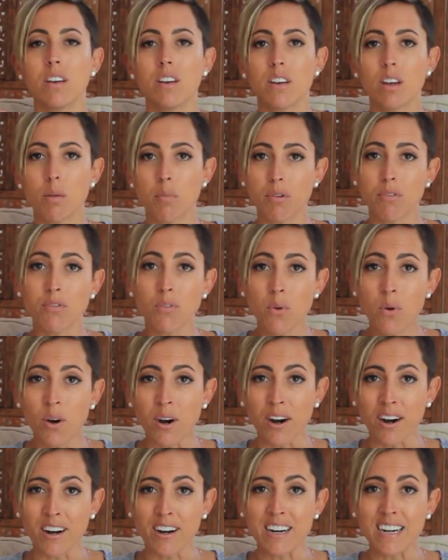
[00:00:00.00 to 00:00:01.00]
Number
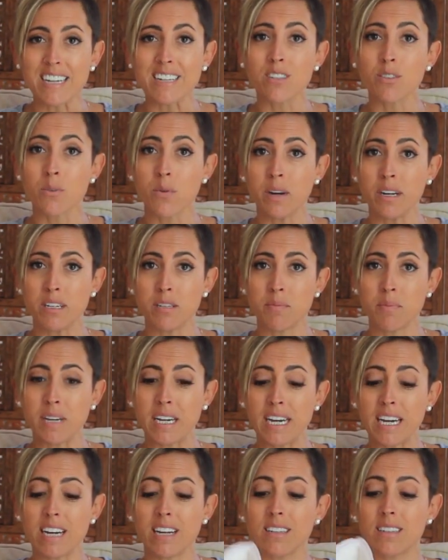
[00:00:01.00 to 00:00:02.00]
4 is going to
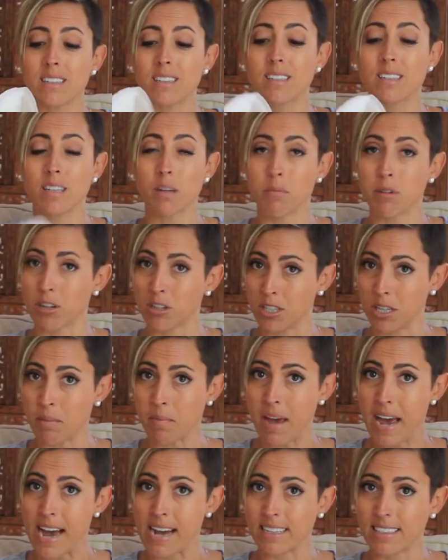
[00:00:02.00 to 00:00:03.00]
be some nursing
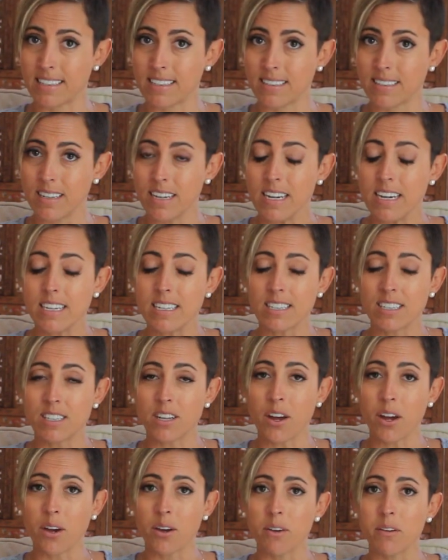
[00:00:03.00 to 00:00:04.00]
pads.
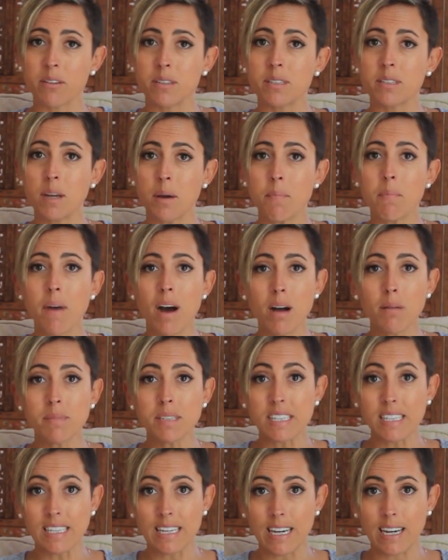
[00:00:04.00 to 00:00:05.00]
So some
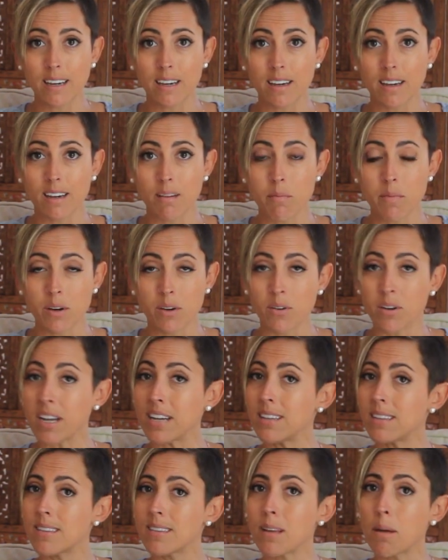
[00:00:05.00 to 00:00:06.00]
moms leak milk
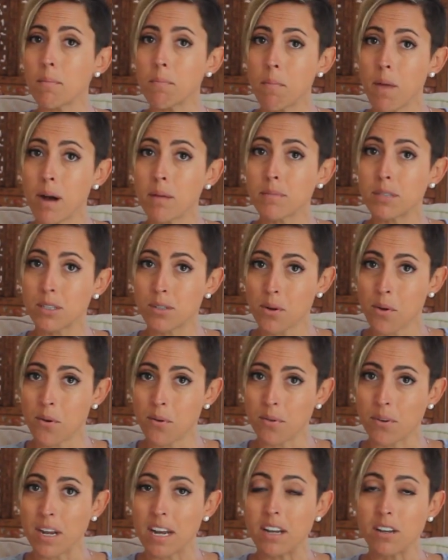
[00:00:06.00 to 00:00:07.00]
and some moms
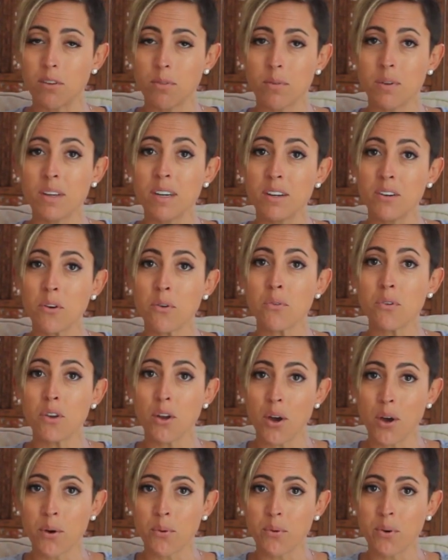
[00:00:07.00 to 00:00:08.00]
don't, and you really don't
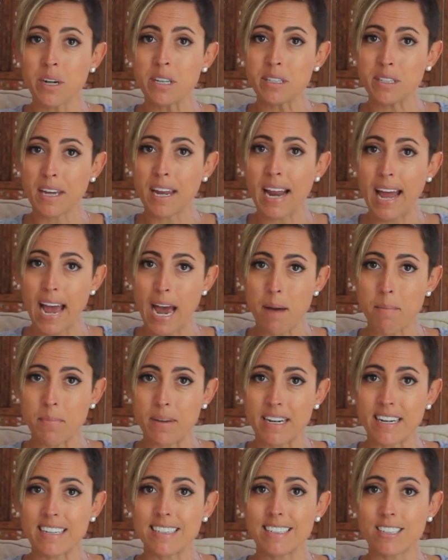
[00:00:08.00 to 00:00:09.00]
know what's going to
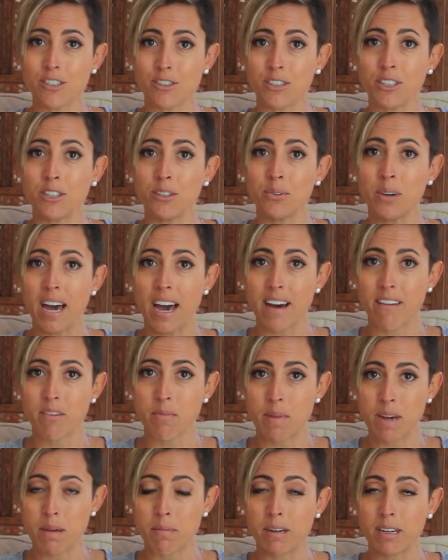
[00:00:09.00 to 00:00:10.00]
happen until you have a
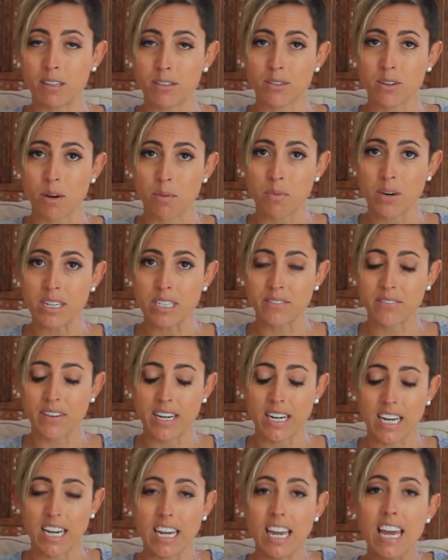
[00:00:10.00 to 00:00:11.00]
baby and you start
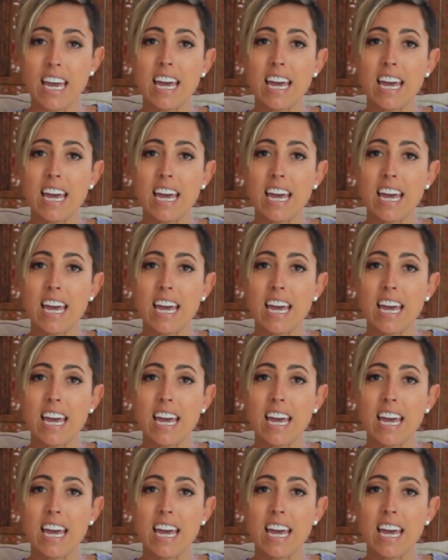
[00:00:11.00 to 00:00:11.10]
breastfeeding.